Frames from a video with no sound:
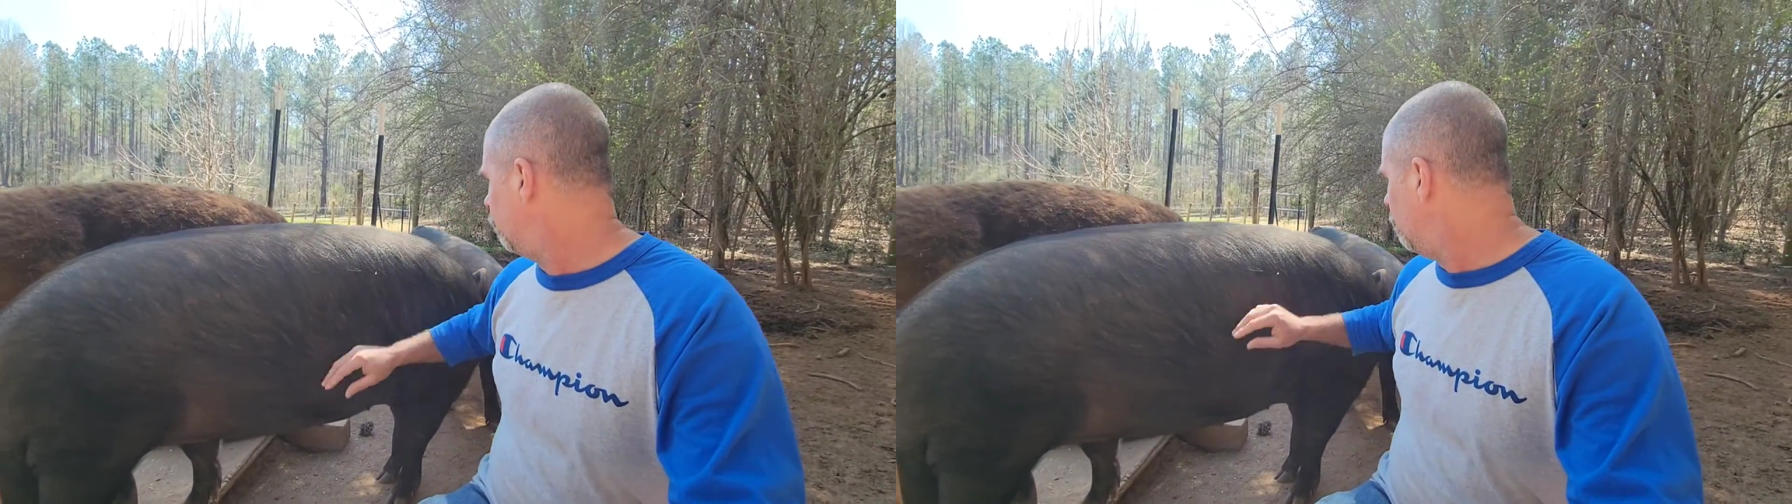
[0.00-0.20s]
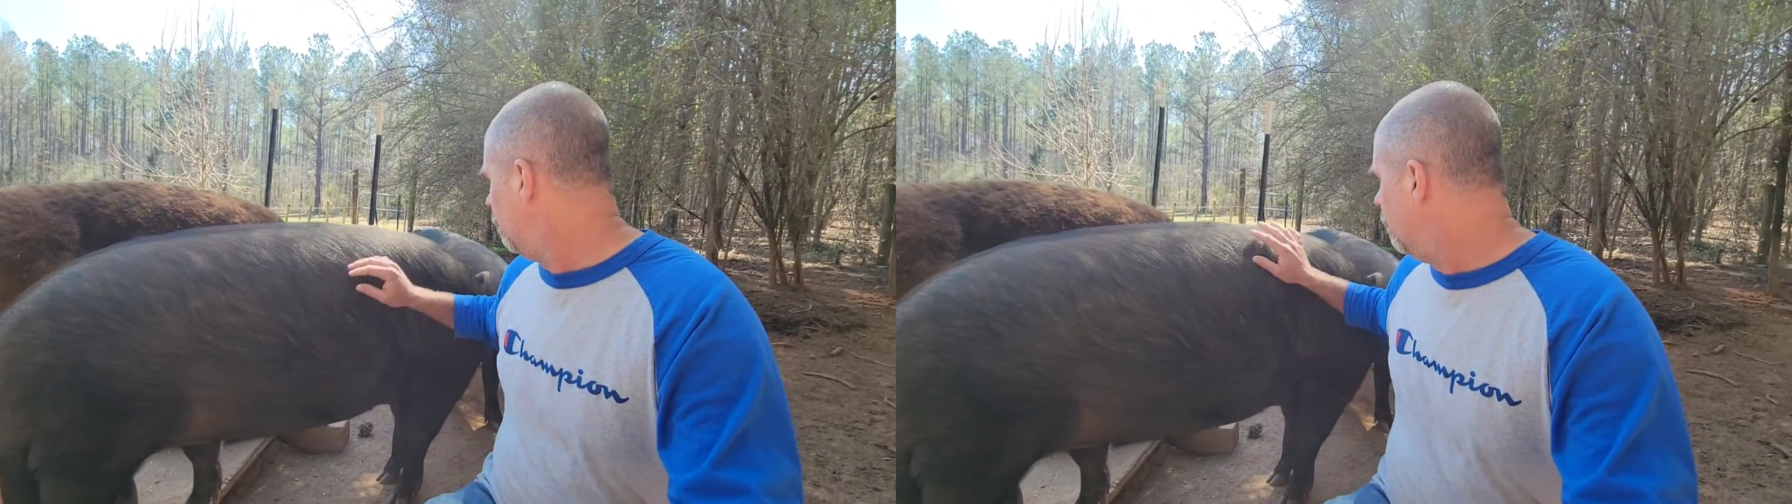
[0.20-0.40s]

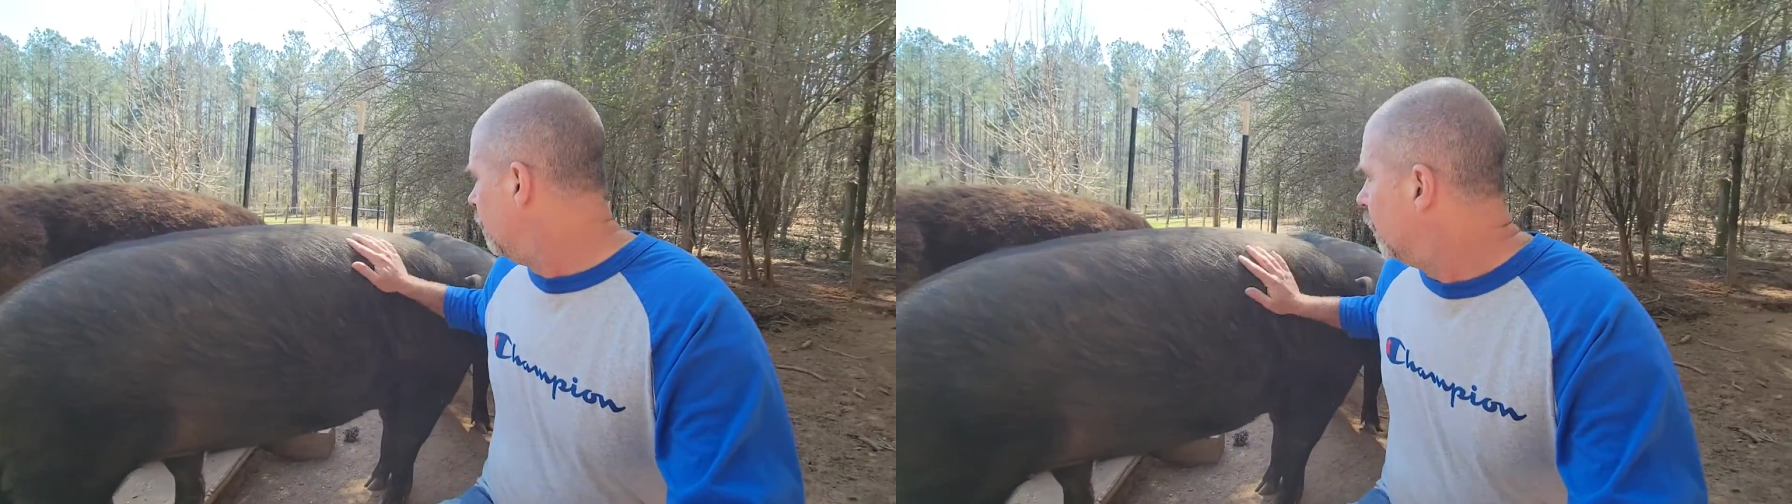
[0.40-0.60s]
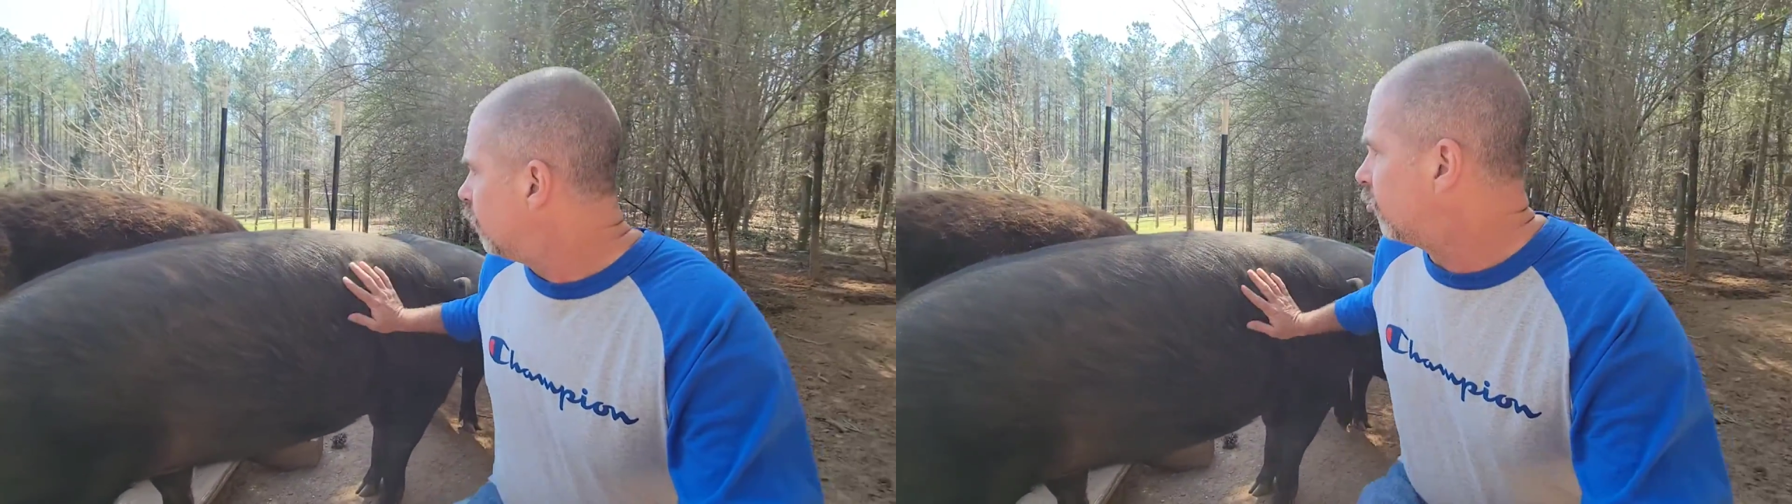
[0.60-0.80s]
So
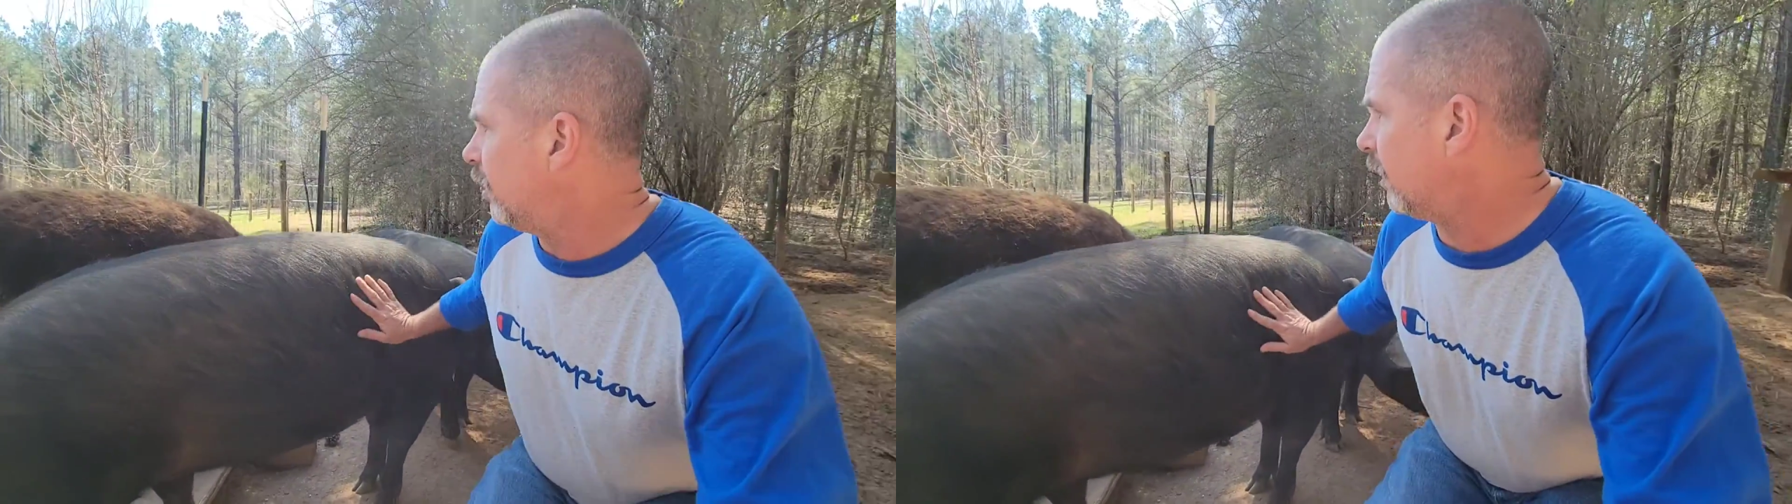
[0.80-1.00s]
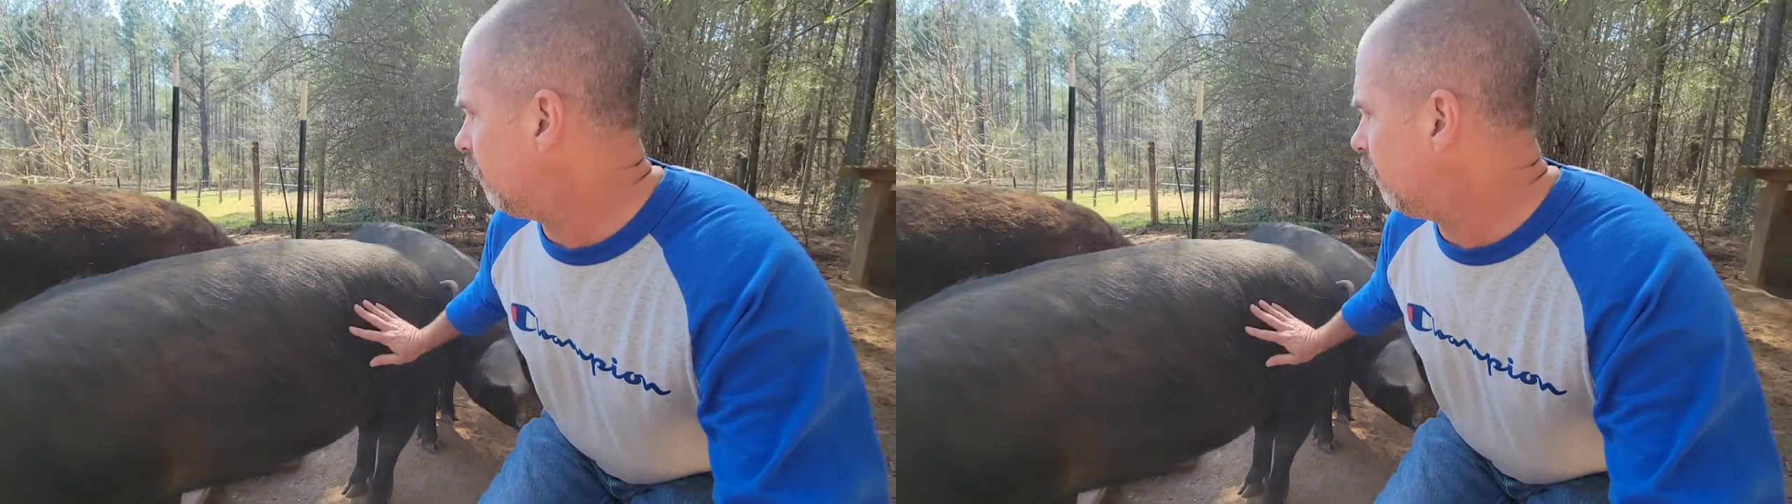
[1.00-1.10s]
stick